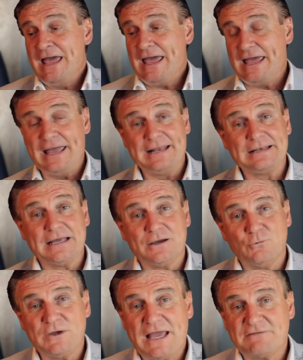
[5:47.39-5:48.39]
and
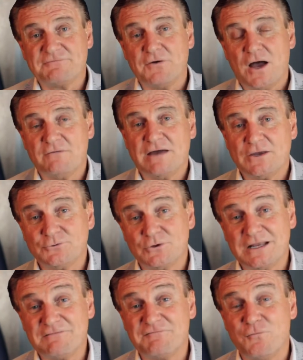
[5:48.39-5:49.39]
uh, we had
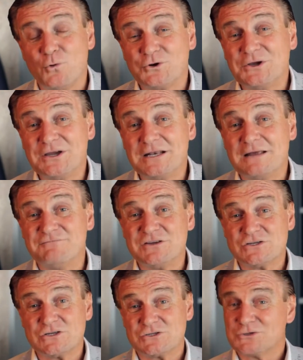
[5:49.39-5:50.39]
514
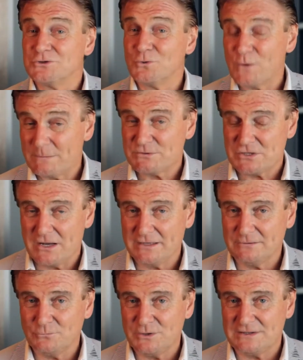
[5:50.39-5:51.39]
visits to the
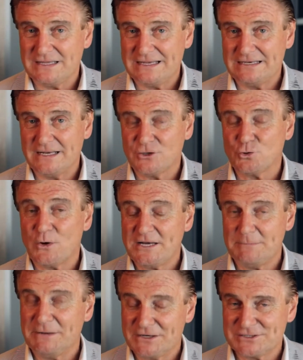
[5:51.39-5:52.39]
website within
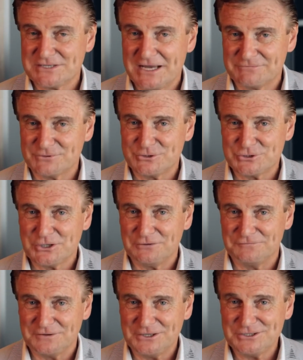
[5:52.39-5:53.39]
20 minutes after the
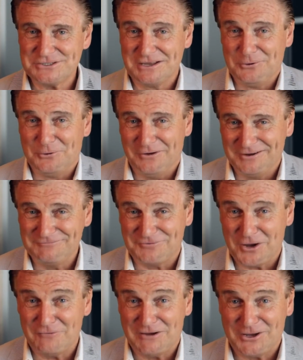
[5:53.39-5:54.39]
show finished. Right,
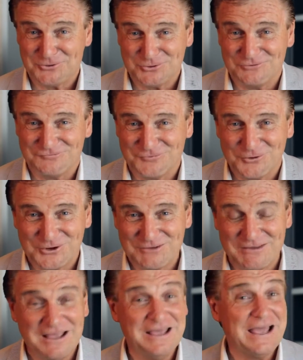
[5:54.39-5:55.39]

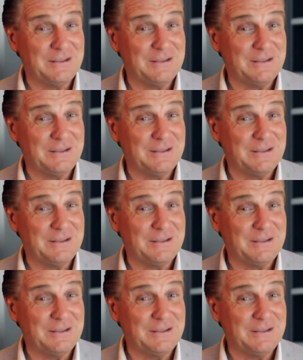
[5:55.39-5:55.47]
514.